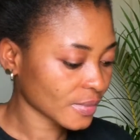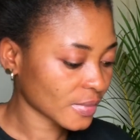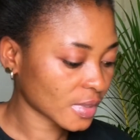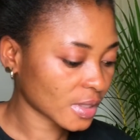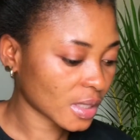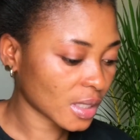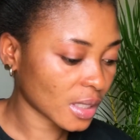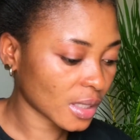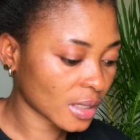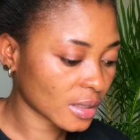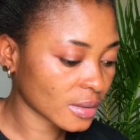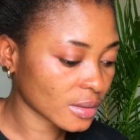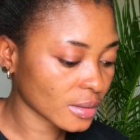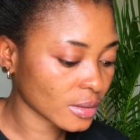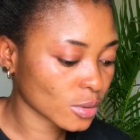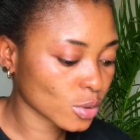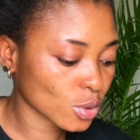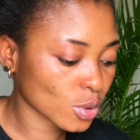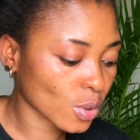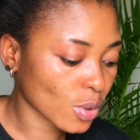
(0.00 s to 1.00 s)
Okay,
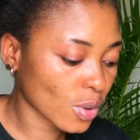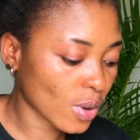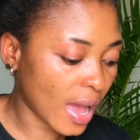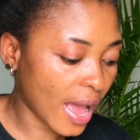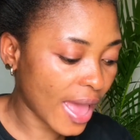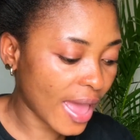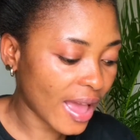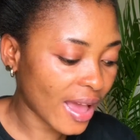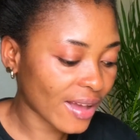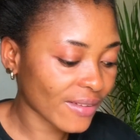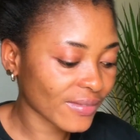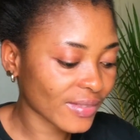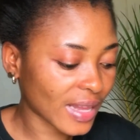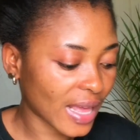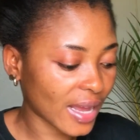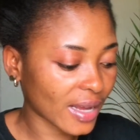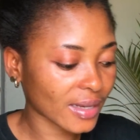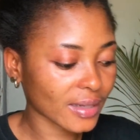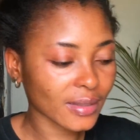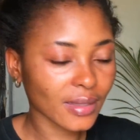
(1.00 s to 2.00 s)
so I have
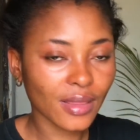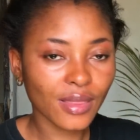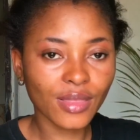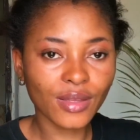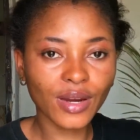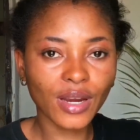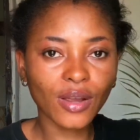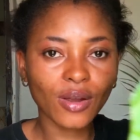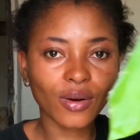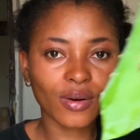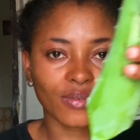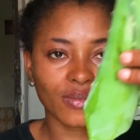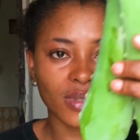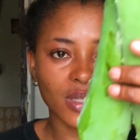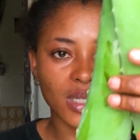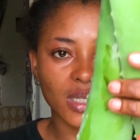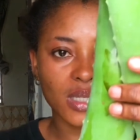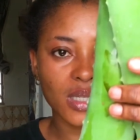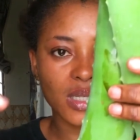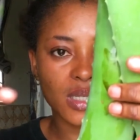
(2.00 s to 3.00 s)
like 3 of
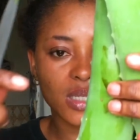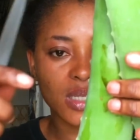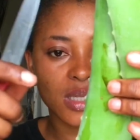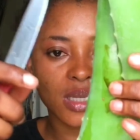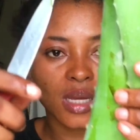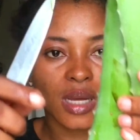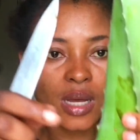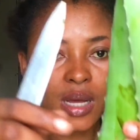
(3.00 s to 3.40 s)
these,